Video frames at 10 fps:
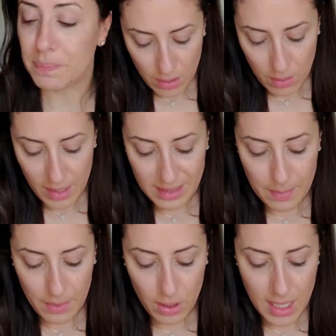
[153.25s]
So as
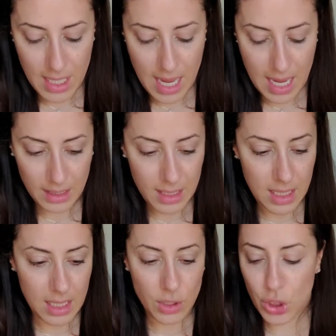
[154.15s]
I'm looking at
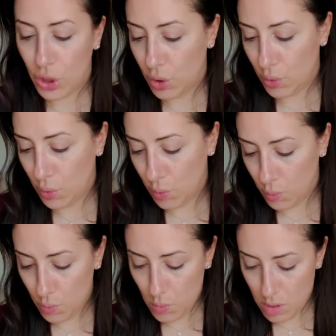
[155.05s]
the
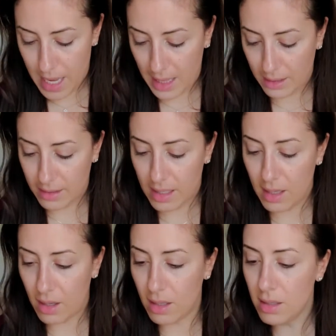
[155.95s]
two palettes
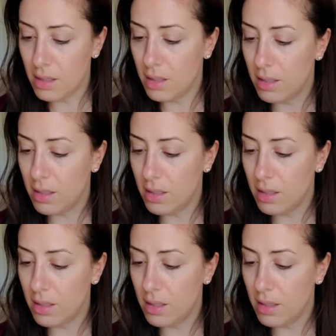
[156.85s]
here,